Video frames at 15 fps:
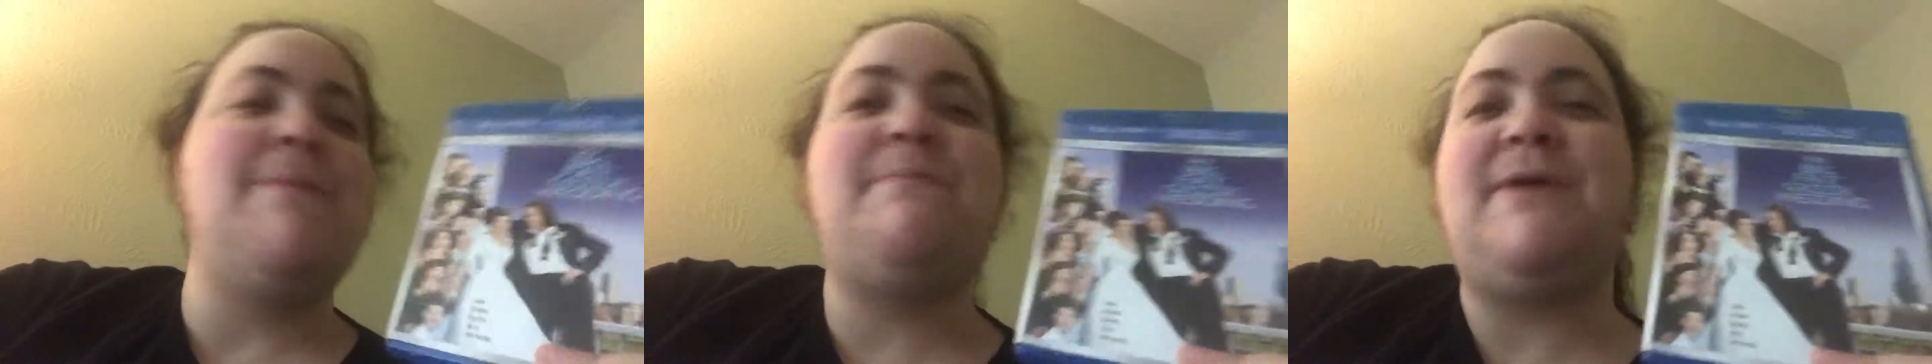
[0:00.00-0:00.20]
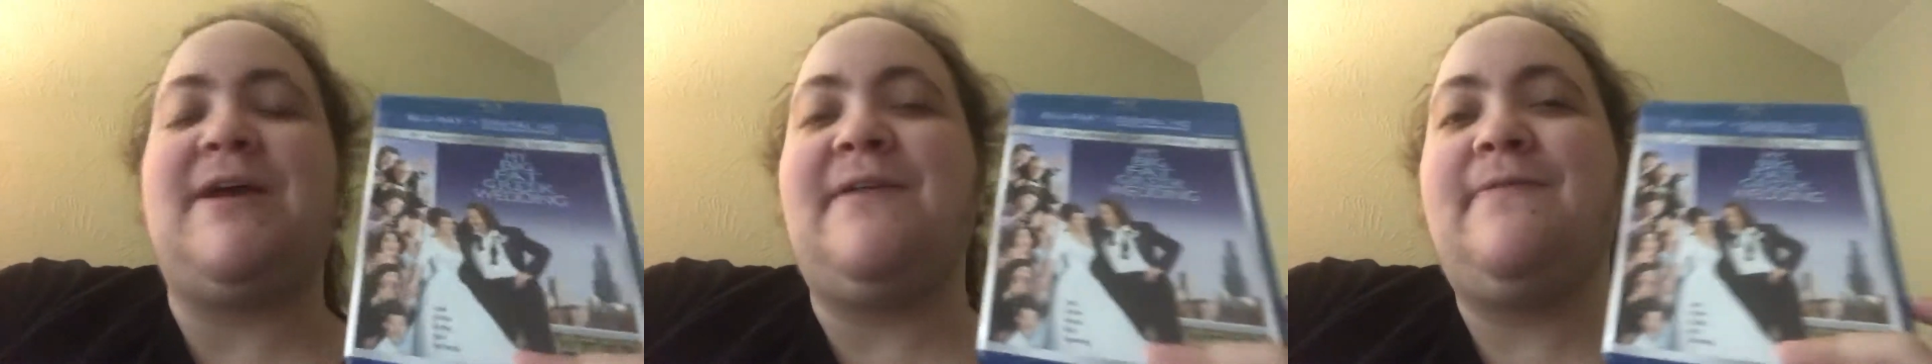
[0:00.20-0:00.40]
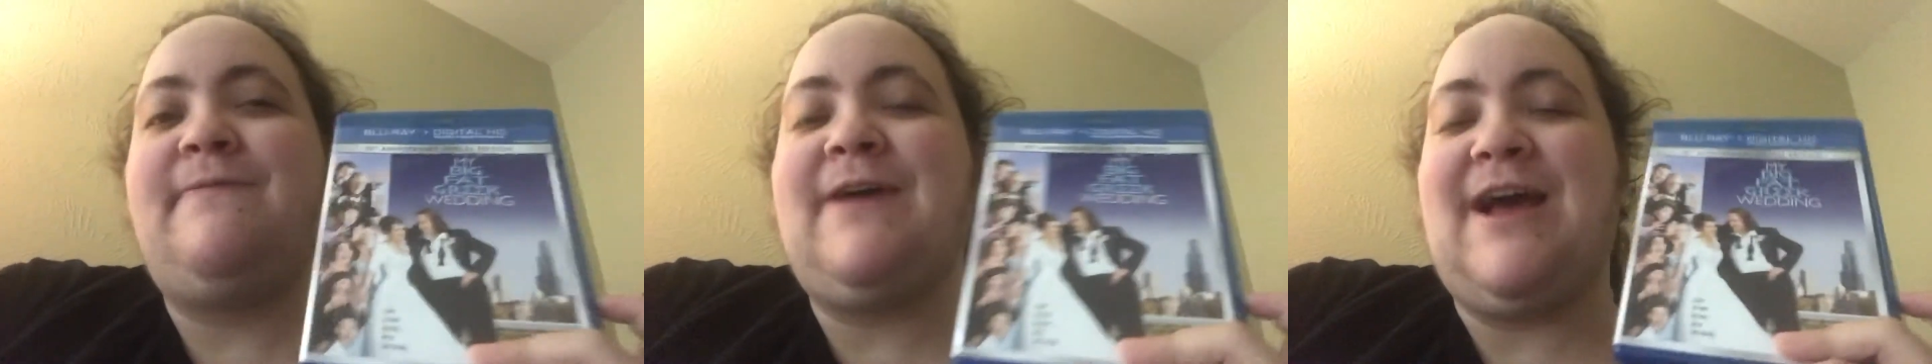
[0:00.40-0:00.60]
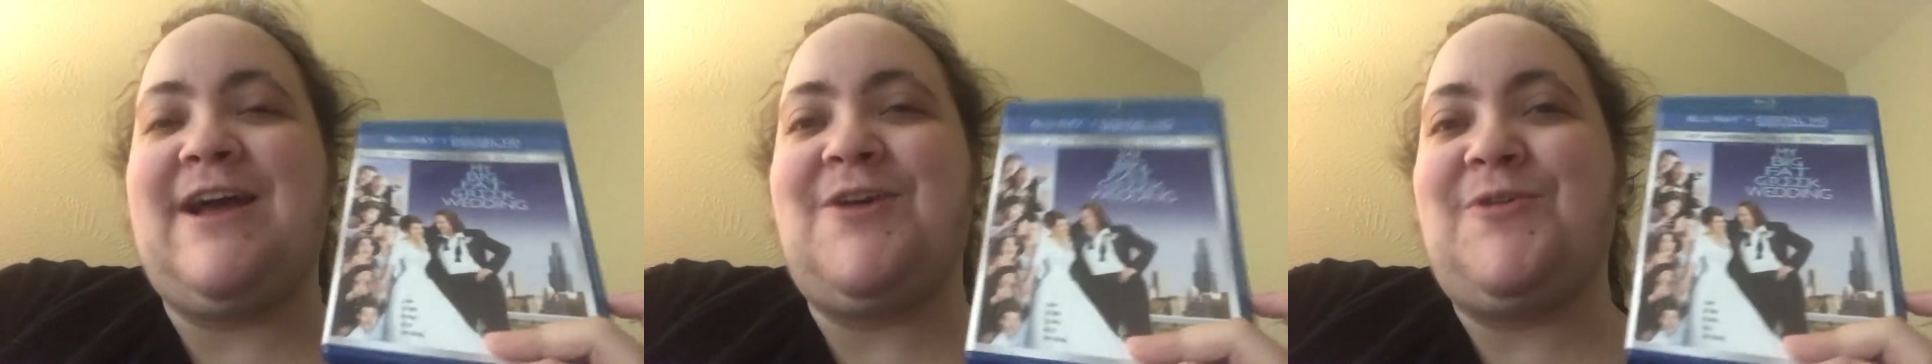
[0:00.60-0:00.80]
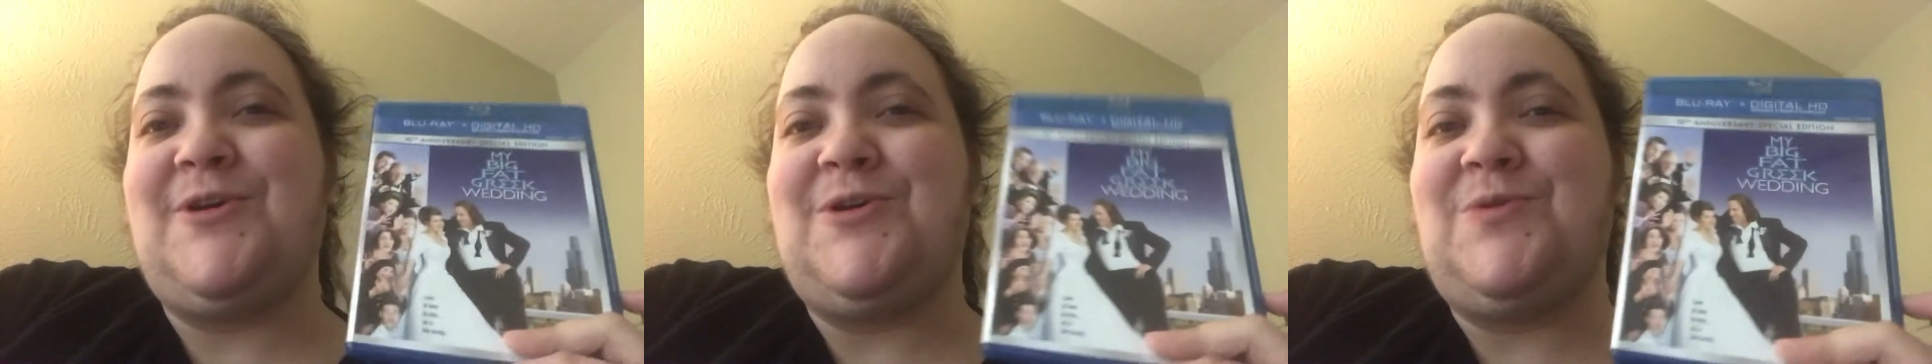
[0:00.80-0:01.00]
my big
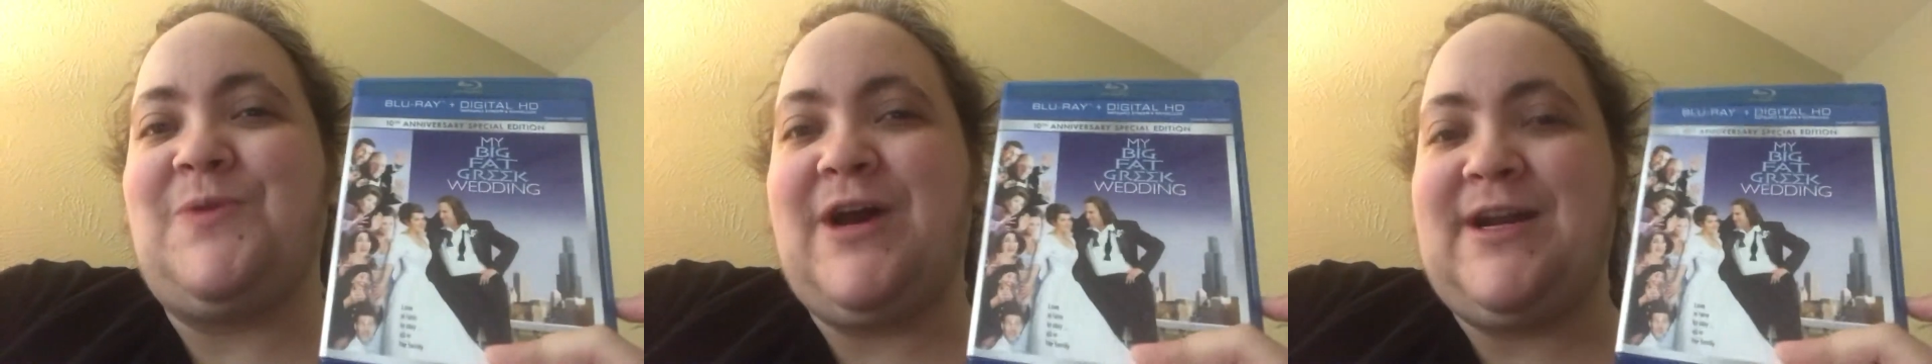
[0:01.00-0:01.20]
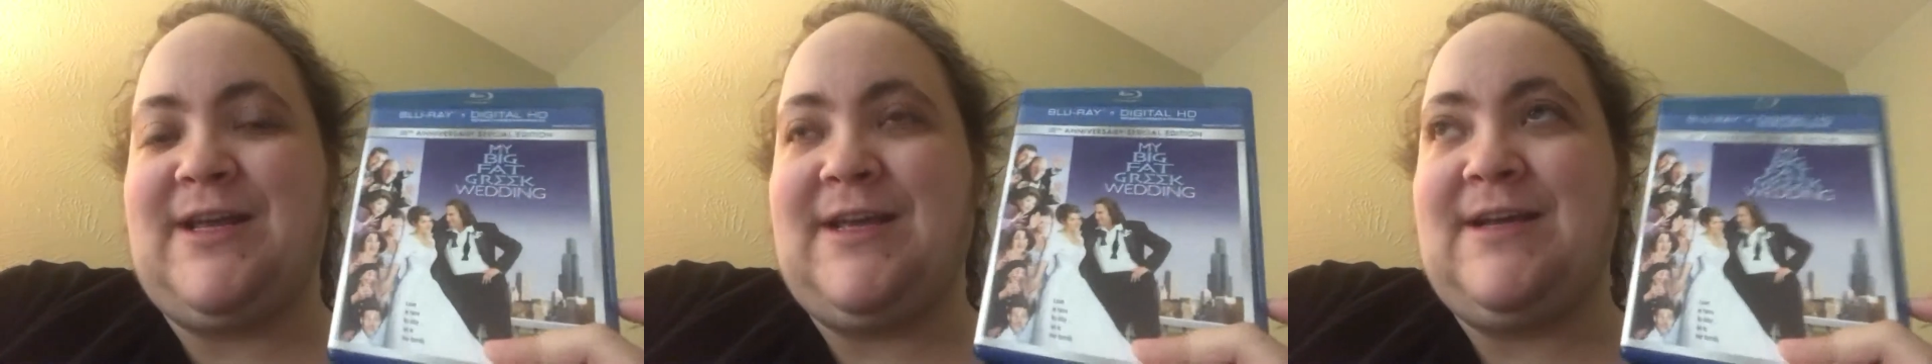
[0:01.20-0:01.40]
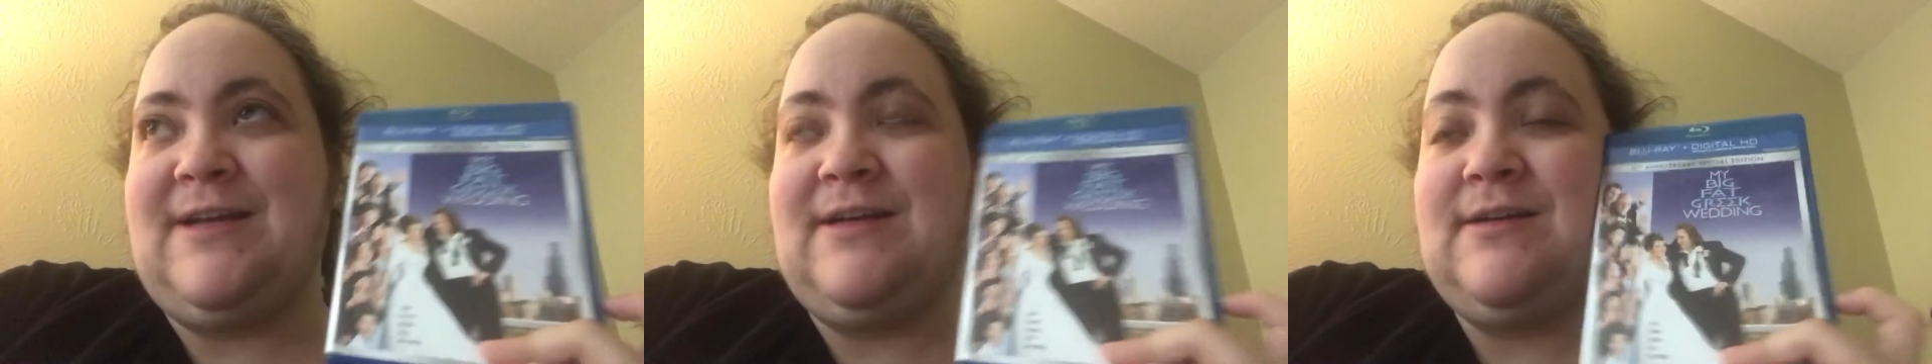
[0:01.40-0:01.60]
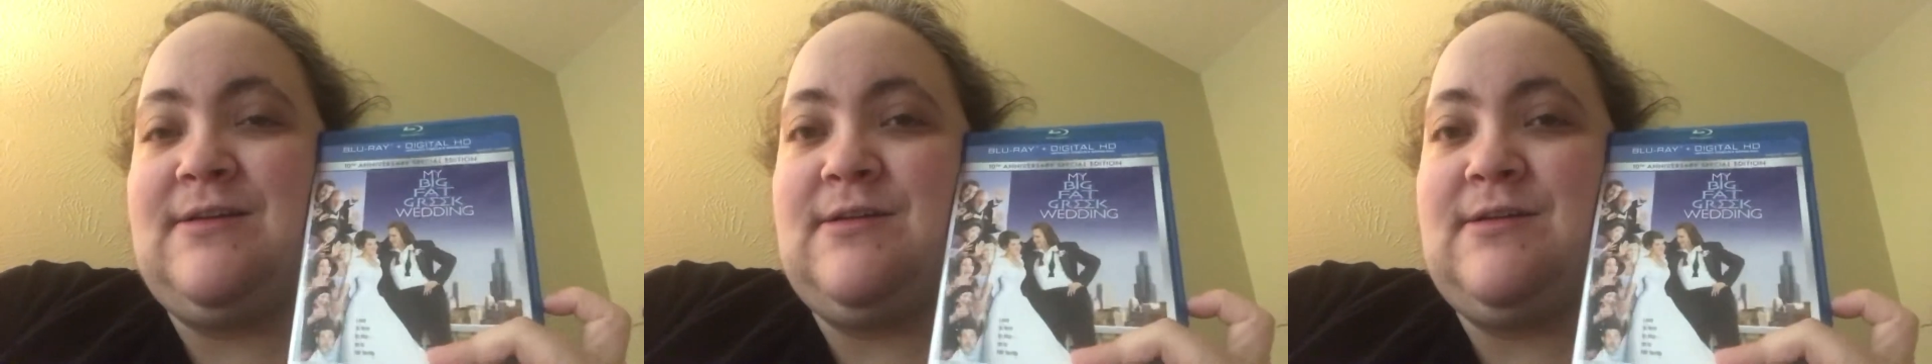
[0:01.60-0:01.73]
fat Greek wedding